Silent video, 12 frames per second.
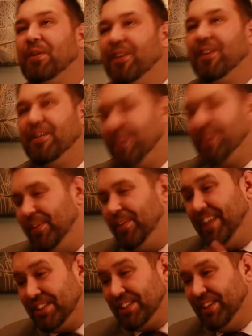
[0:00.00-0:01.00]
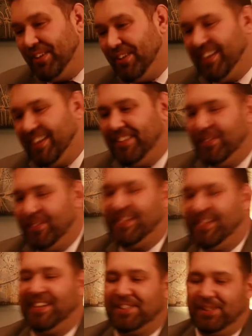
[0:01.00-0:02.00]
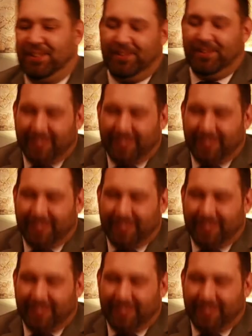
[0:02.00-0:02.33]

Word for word: off that we actually know how to deal with that issue.